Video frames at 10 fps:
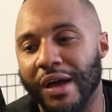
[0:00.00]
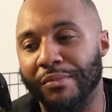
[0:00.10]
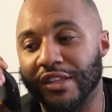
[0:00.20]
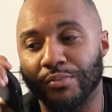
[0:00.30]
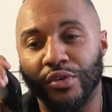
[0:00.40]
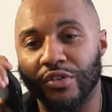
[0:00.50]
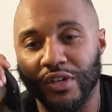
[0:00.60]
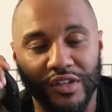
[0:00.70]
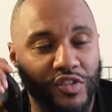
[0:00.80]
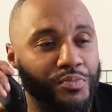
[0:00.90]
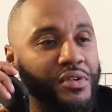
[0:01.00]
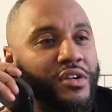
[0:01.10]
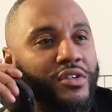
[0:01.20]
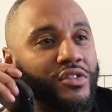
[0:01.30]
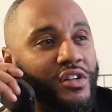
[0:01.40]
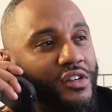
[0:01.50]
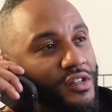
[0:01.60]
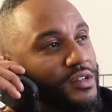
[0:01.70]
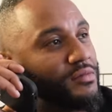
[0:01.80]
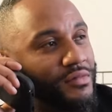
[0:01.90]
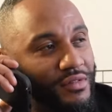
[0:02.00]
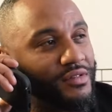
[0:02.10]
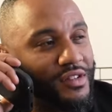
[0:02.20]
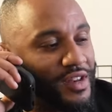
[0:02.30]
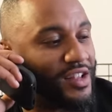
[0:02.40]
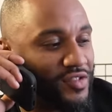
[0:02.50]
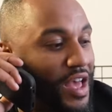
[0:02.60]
I'm not the breeder that disappears. Clearly, that's